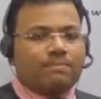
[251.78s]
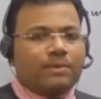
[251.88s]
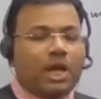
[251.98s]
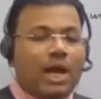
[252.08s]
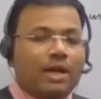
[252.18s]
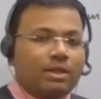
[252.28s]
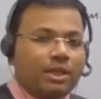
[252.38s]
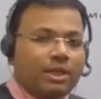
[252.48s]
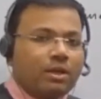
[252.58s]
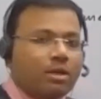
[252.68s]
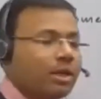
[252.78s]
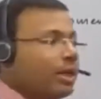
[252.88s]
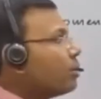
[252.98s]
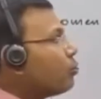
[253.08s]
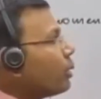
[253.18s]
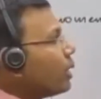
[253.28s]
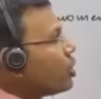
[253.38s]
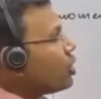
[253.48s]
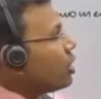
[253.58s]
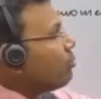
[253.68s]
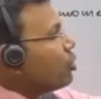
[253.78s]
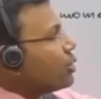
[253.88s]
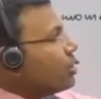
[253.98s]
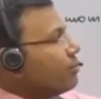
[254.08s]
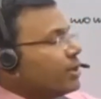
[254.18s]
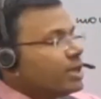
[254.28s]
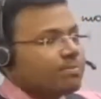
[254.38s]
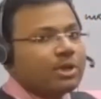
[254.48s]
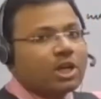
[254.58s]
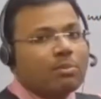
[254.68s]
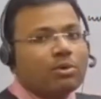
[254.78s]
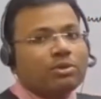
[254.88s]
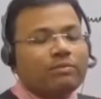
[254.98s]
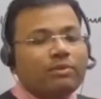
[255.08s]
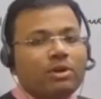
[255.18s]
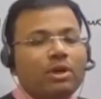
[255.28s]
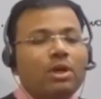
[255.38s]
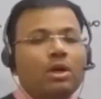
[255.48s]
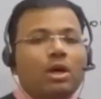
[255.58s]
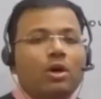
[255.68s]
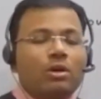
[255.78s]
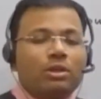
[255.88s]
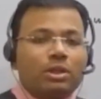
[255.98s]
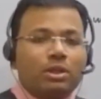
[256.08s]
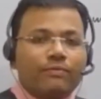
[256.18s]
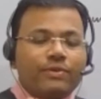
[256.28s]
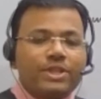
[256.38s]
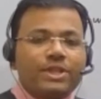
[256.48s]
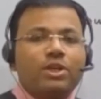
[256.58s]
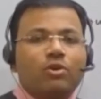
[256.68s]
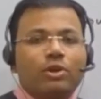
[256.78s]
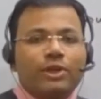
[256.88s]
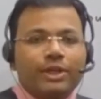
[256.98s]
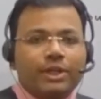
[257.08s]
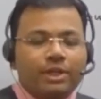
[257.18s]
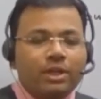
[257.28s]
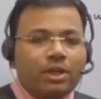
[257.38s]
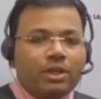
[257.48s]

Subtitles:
And here in rotational motion, we speak about the word or the physical quantity,